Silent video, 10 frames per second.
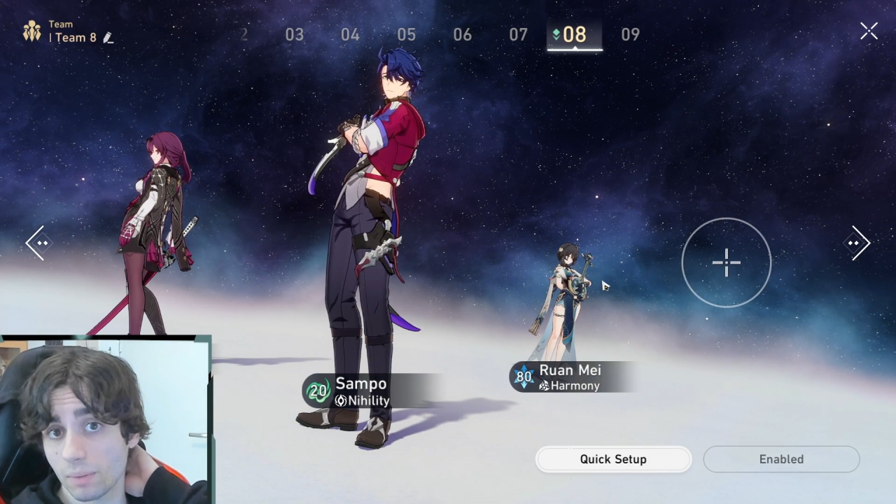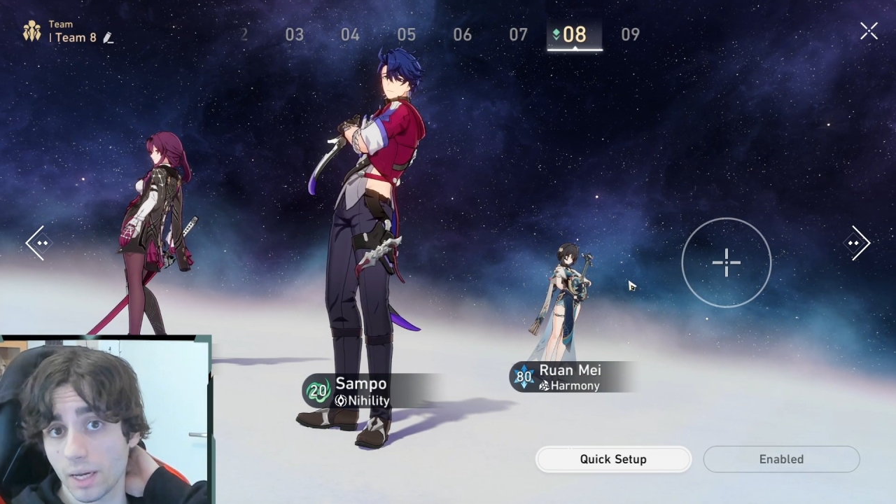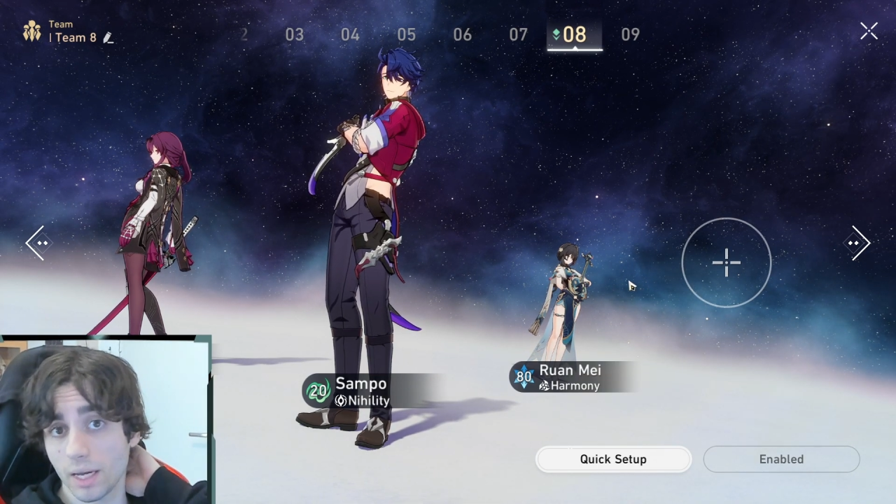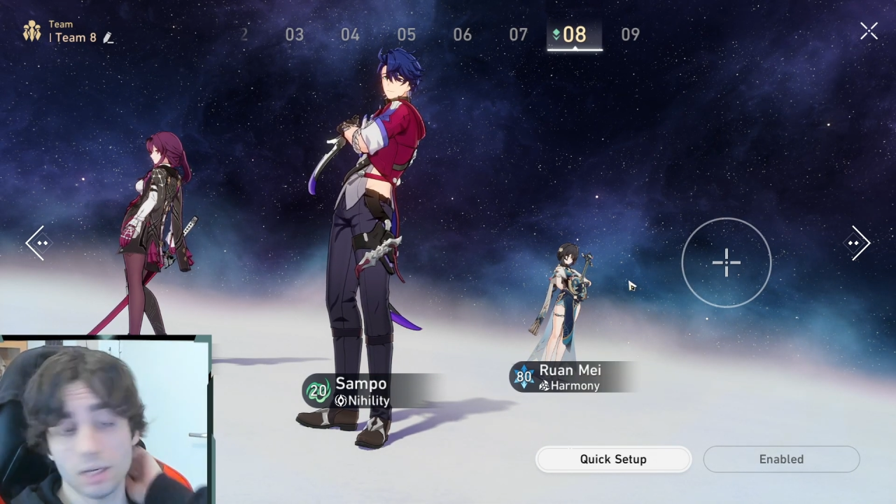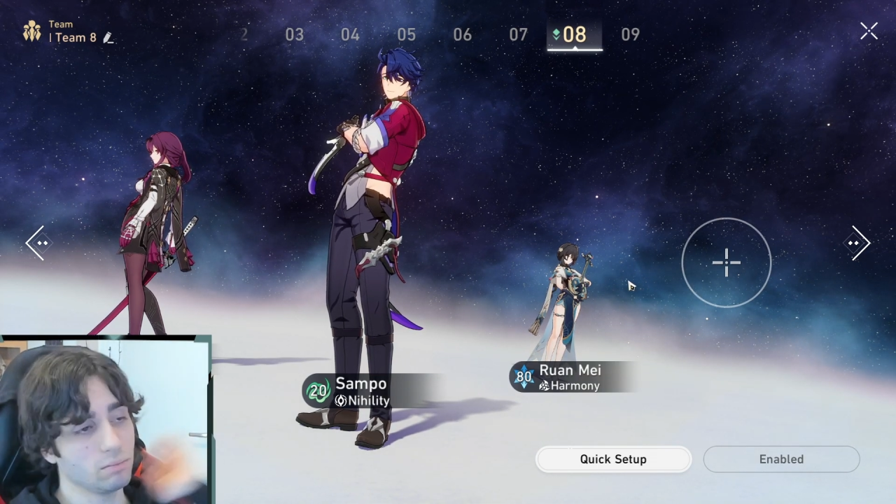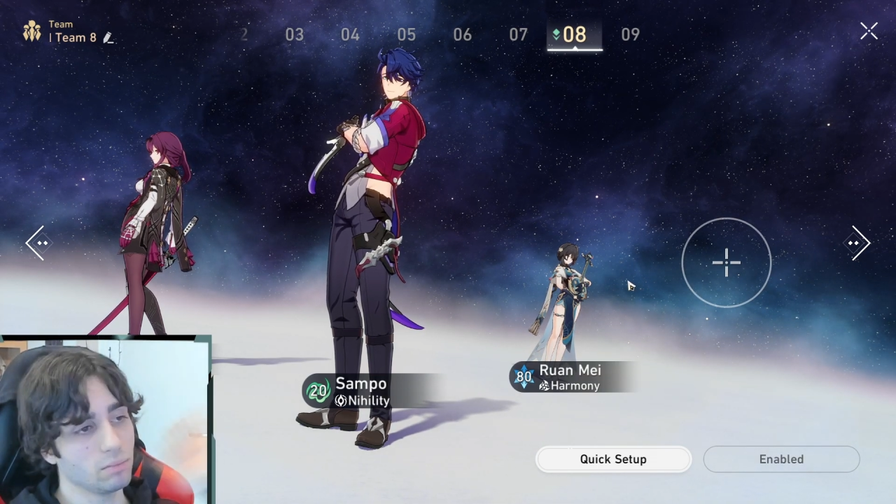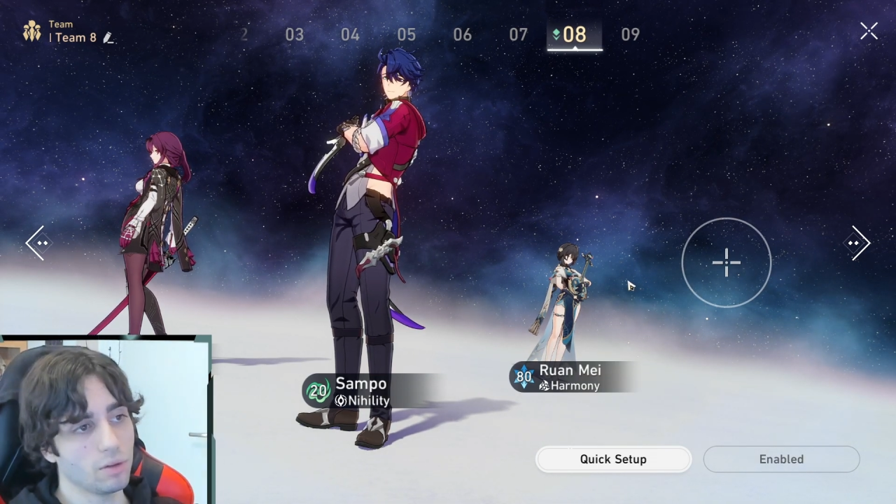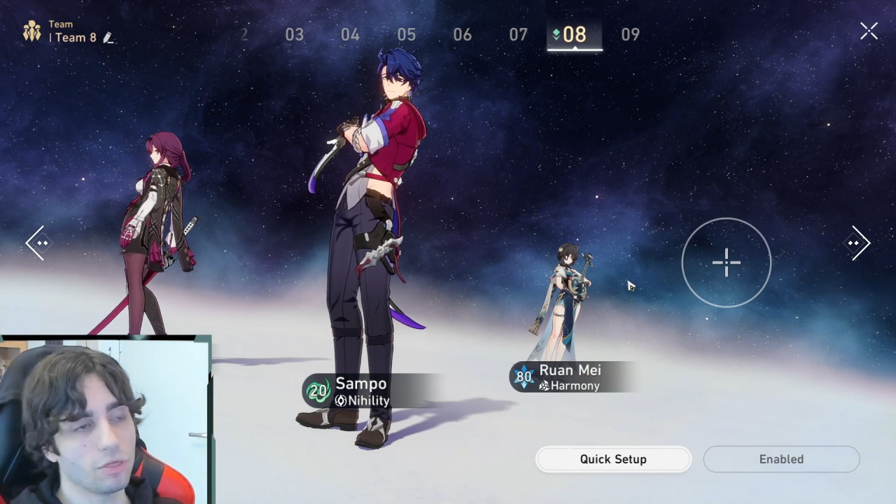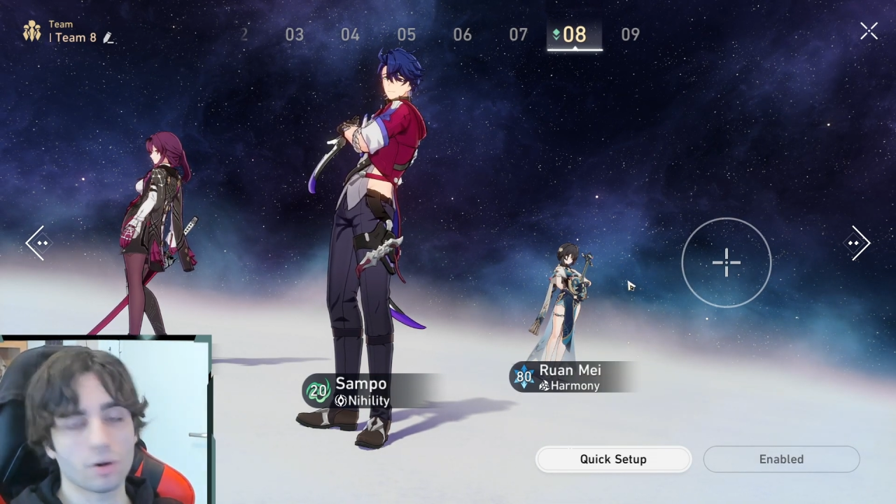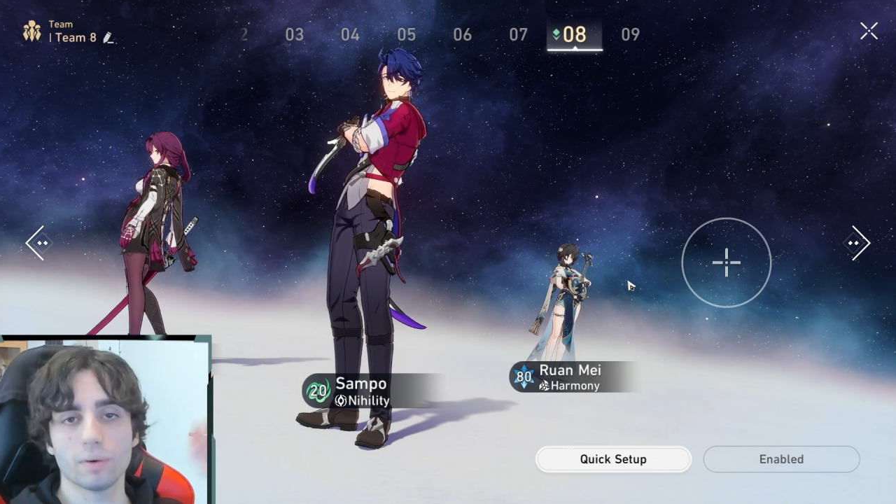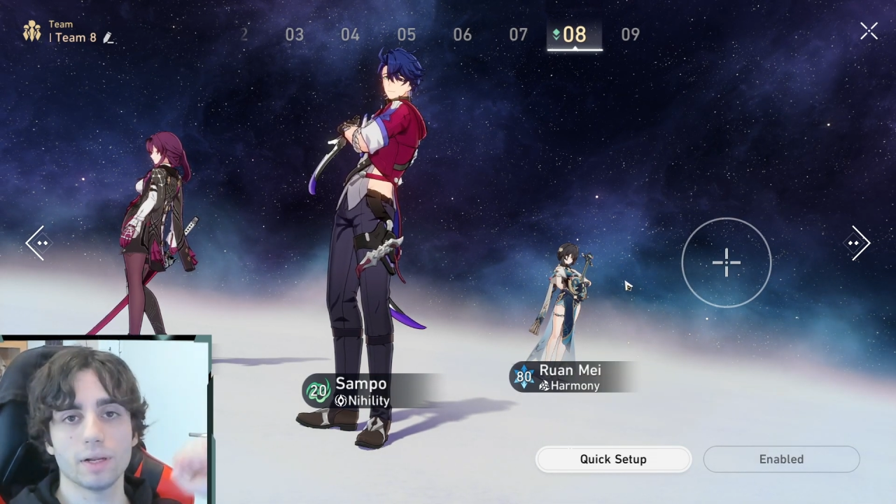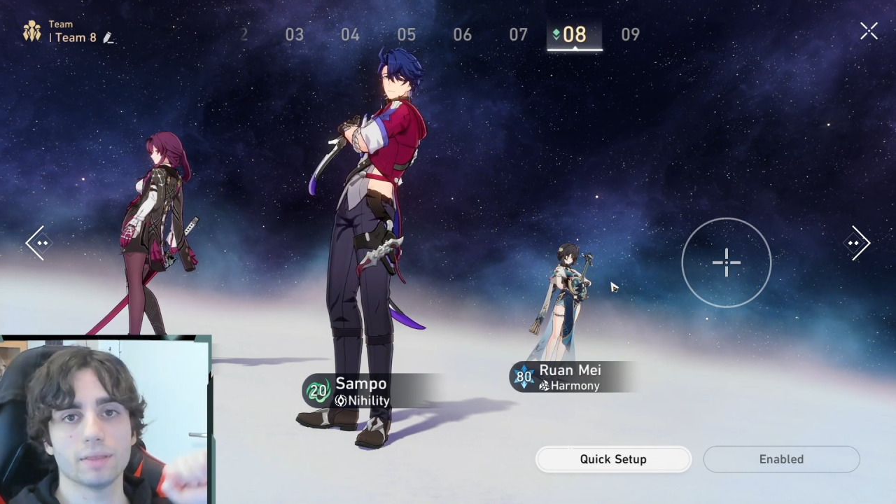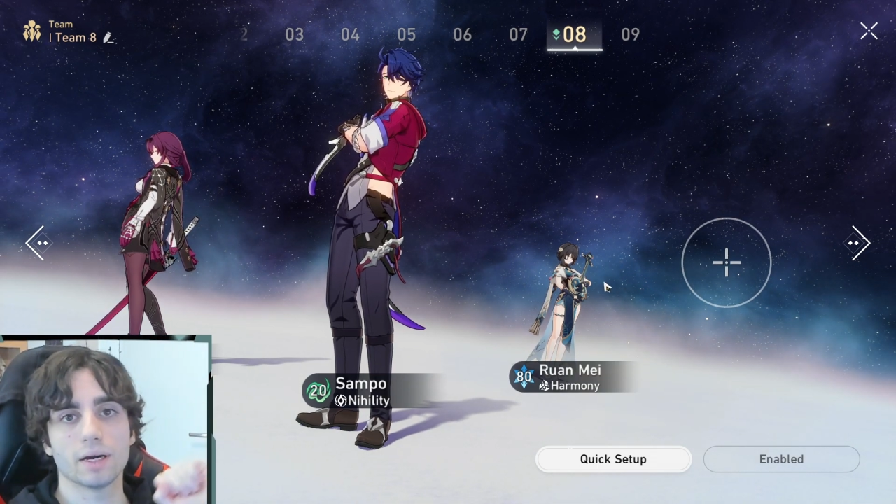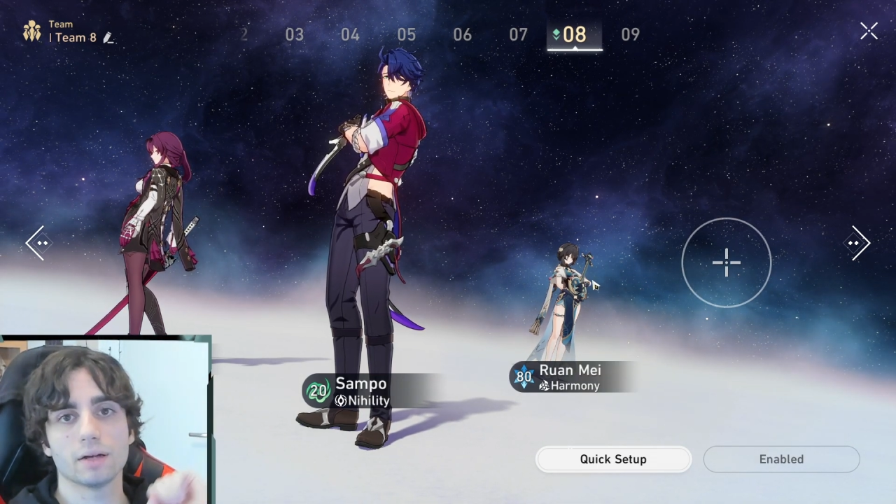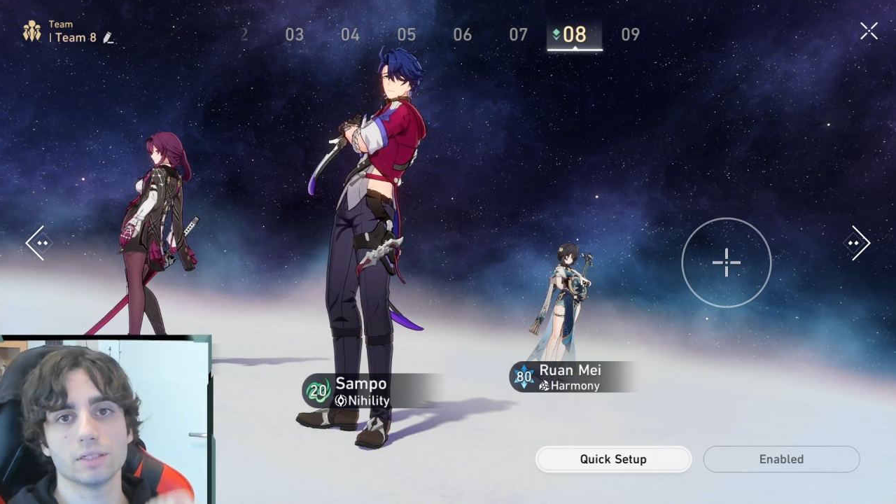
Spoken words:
Mei, throw it in there.